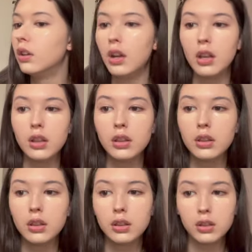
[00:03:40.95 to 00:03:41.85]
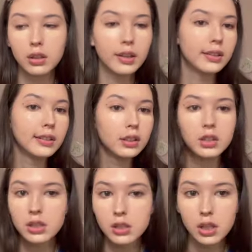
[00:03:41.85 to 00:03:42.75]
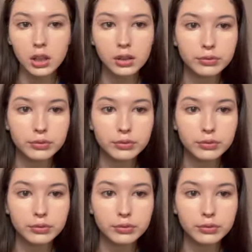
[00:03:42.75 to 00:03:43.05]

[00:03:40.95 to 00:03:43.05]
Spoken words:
and I think this is it.